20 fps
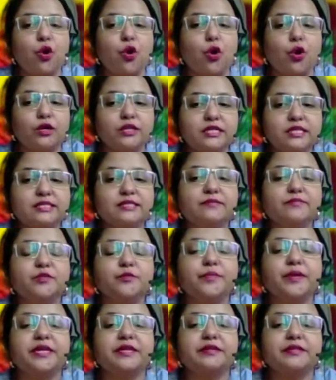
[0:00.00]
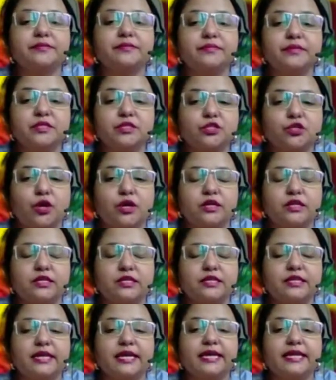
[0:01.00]
autism spectrum
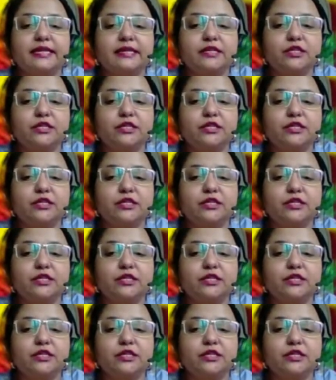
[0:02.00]
disorder and